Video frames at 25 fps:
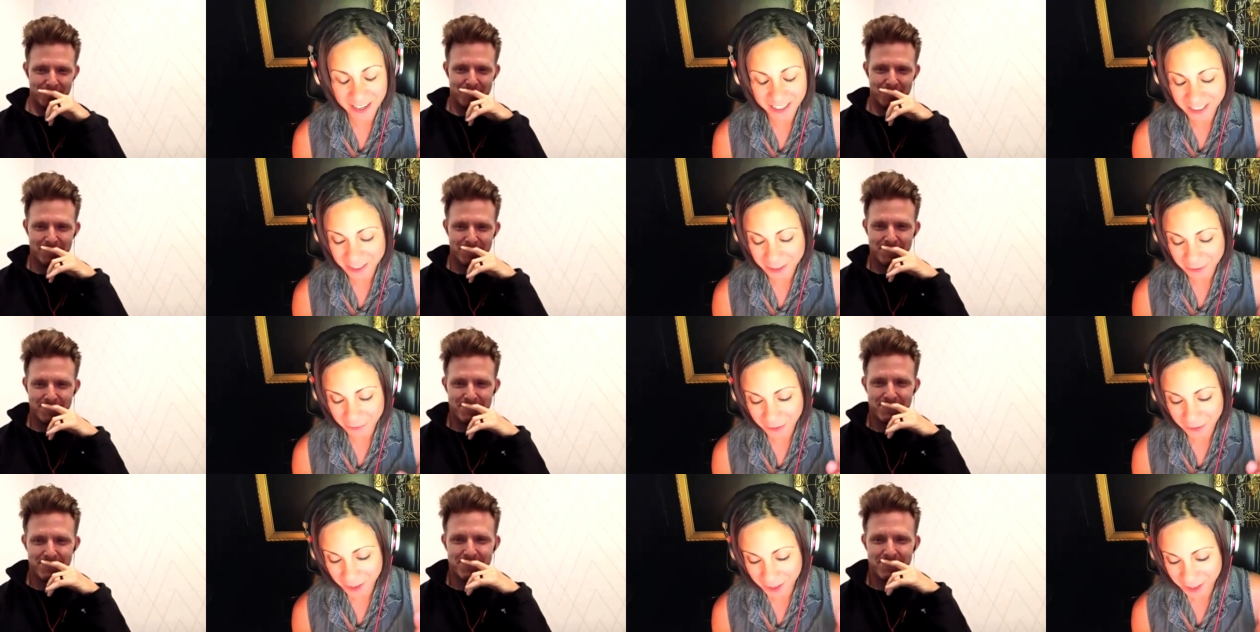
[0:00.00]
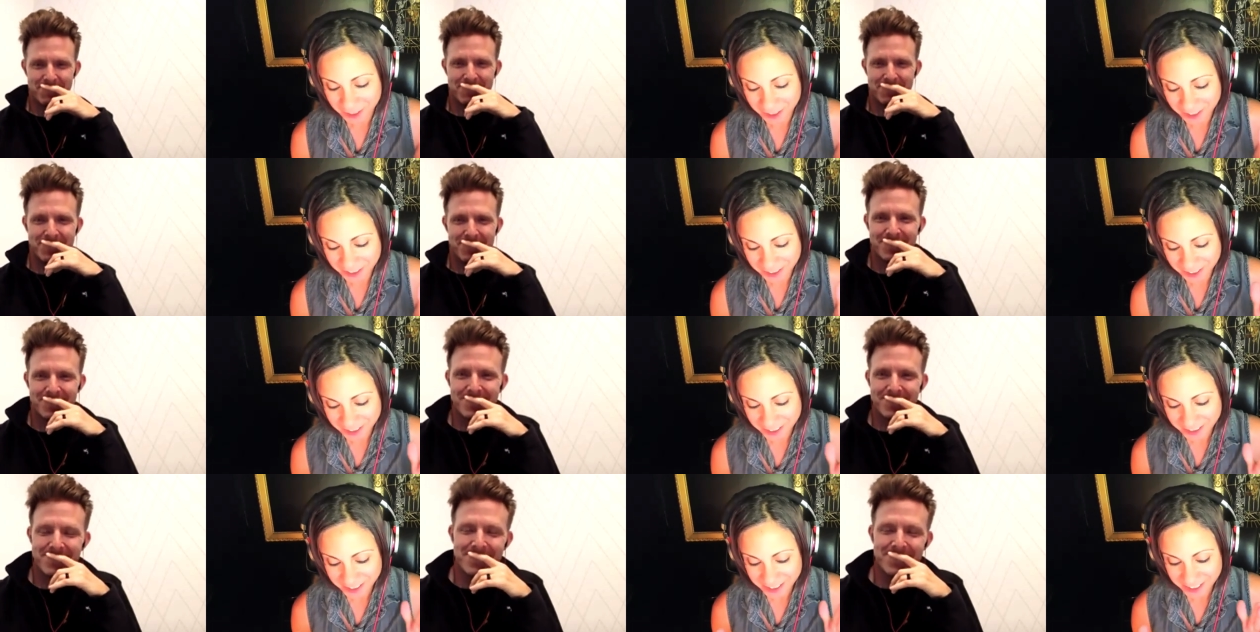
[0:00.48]
Speaker 1: much
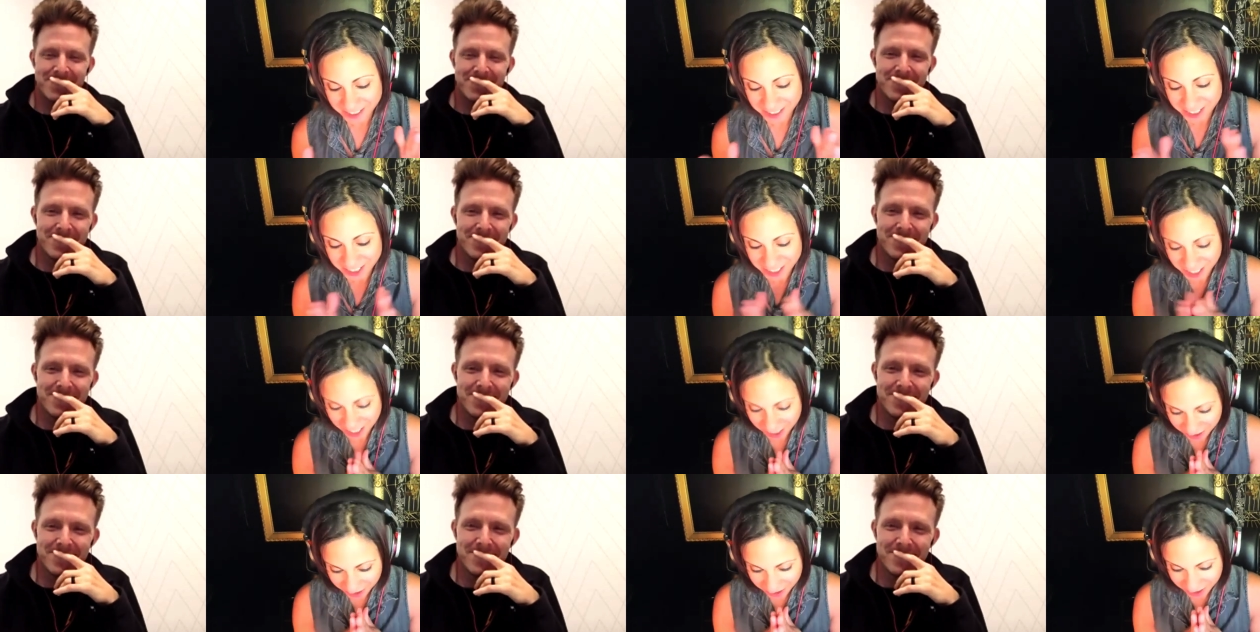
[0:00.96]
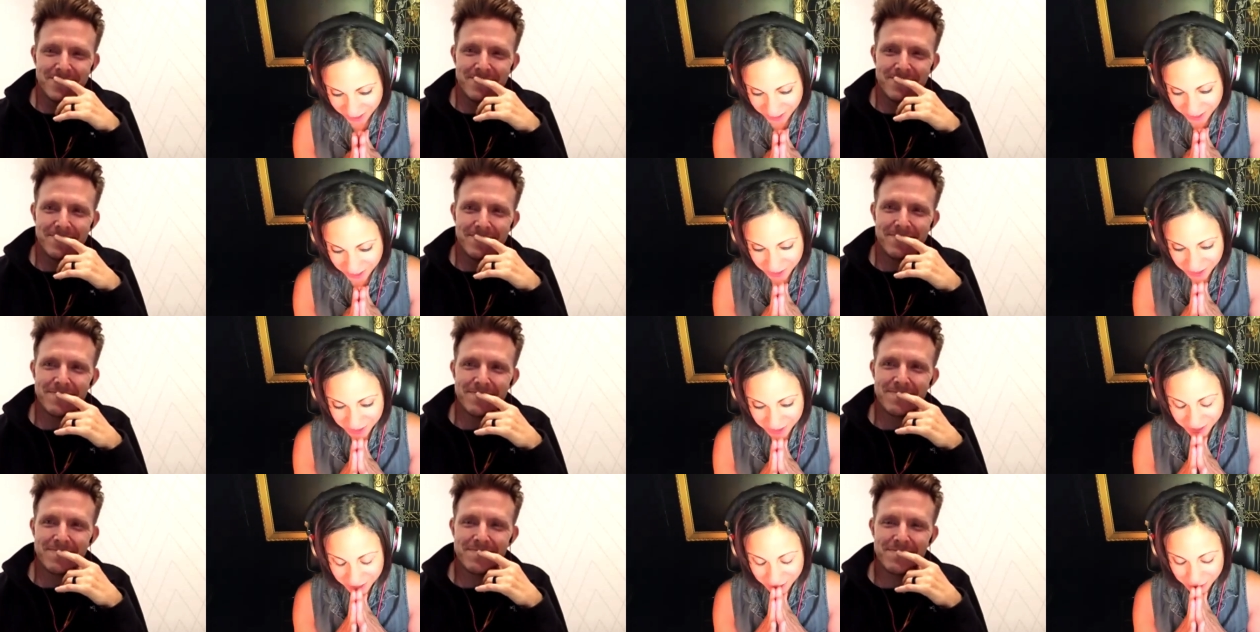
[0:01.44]
for sharing
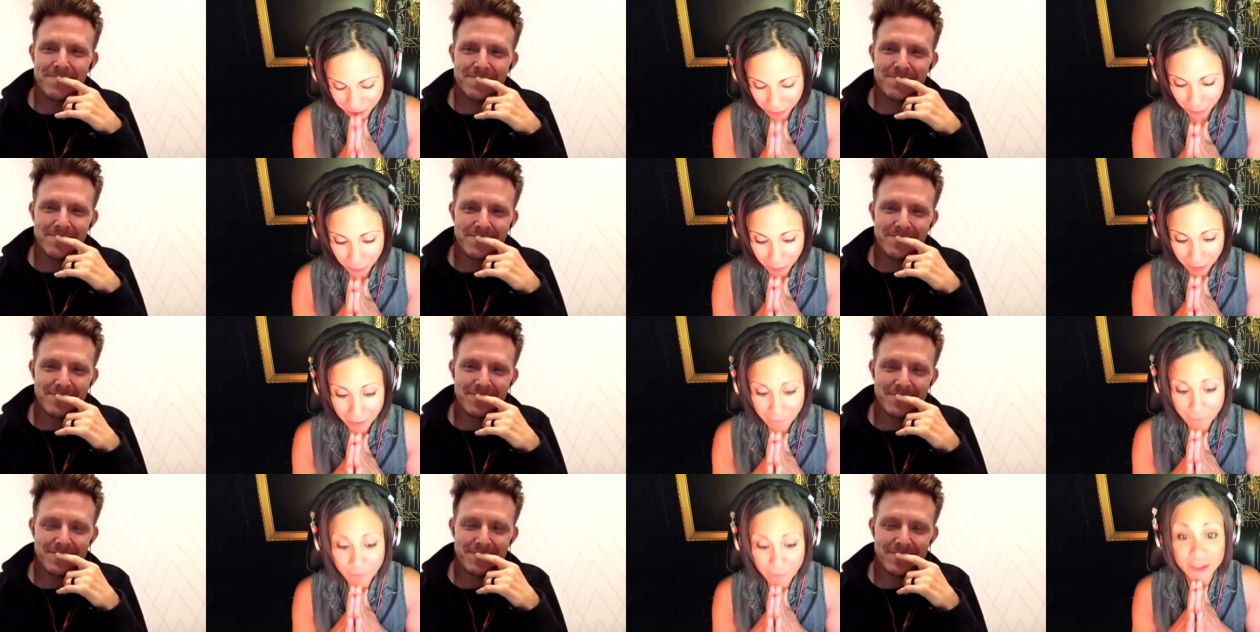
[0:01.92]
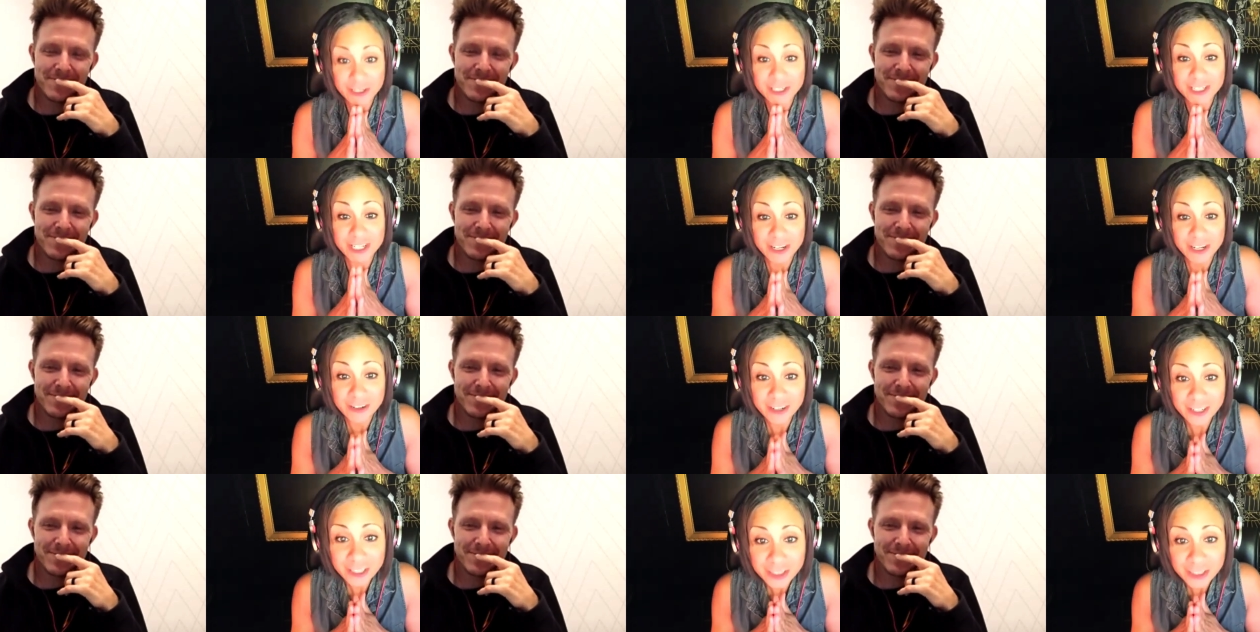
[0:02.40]
your story, for
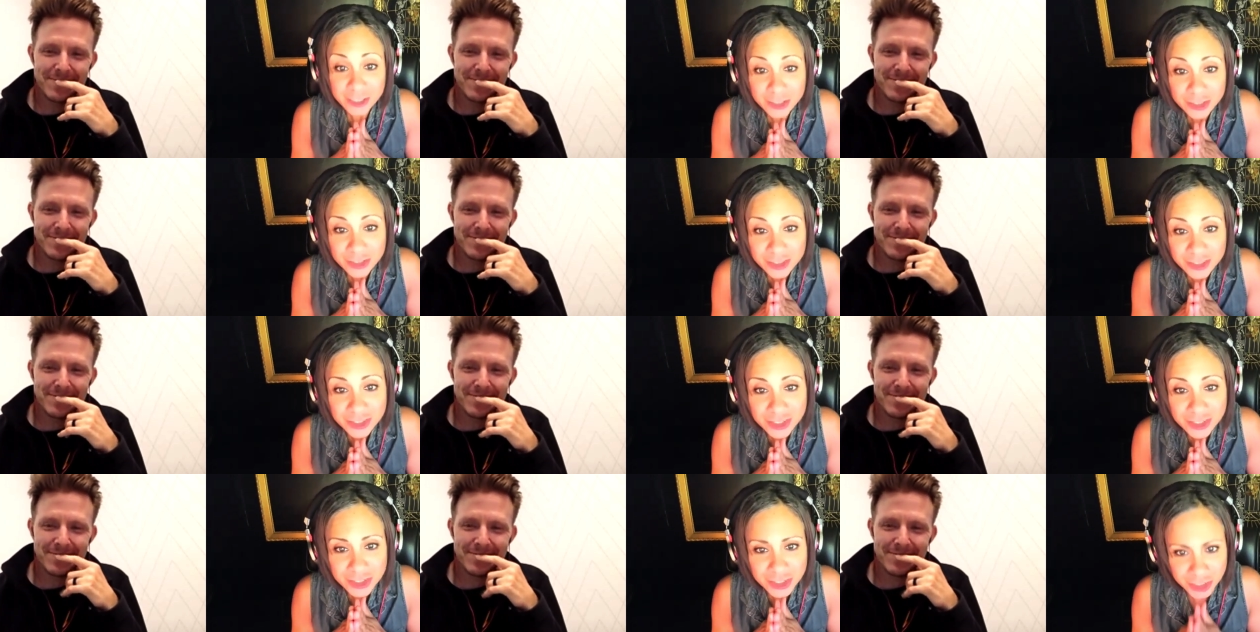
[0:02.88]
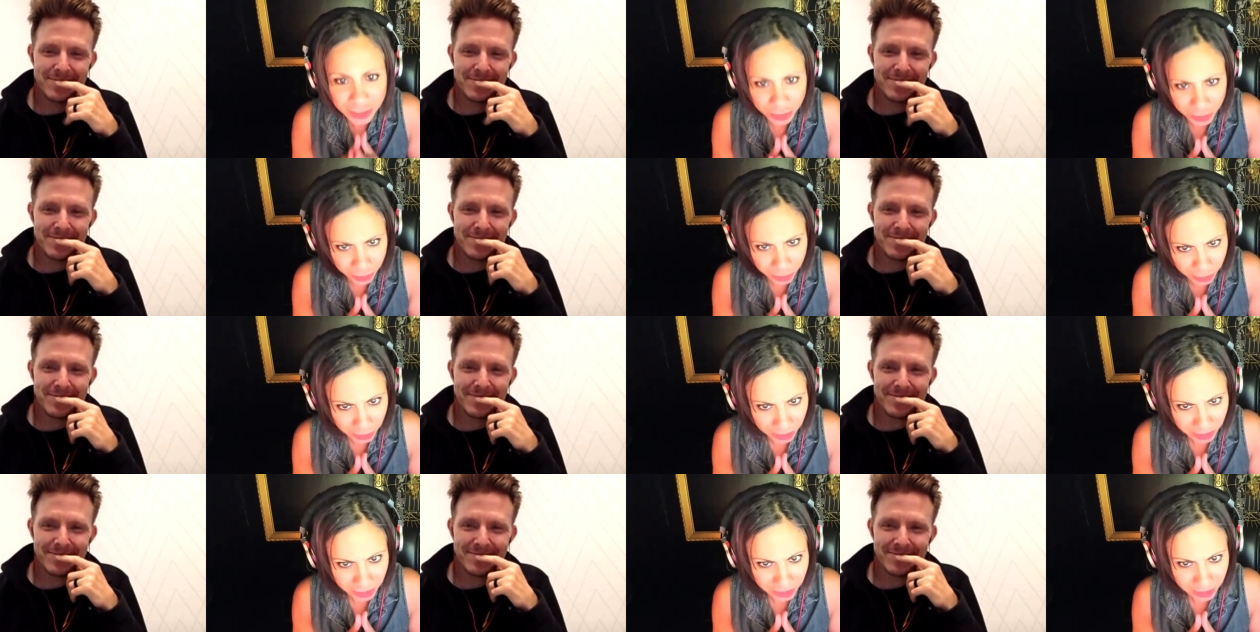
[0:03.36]
sharing your
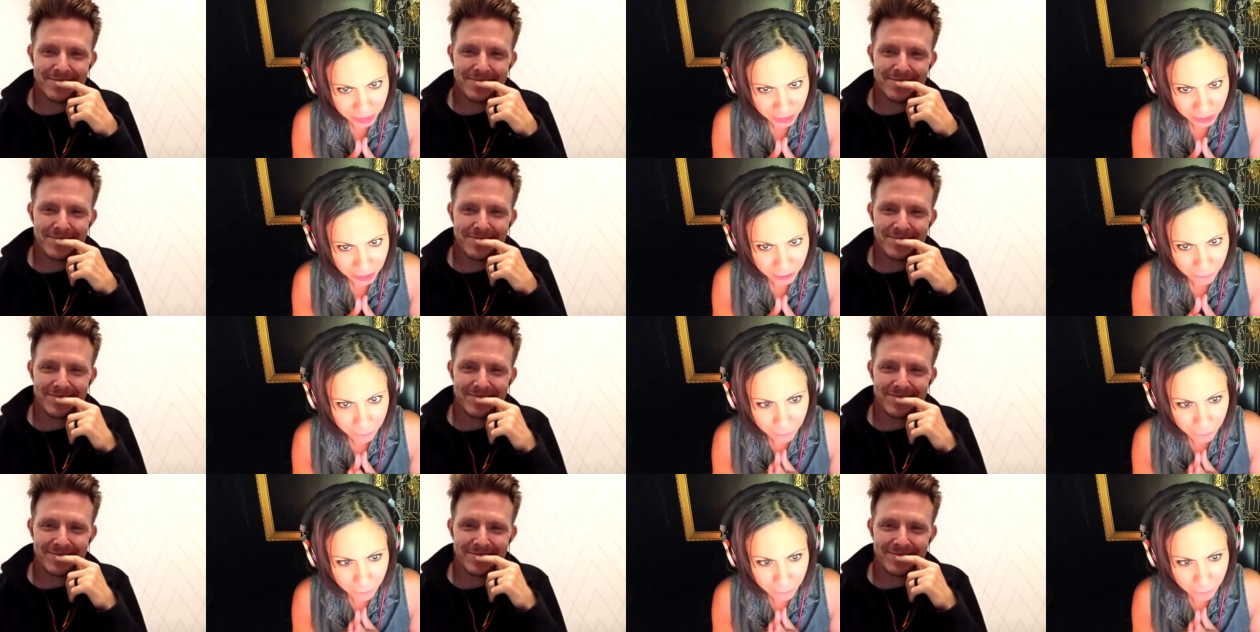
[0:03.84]
journey,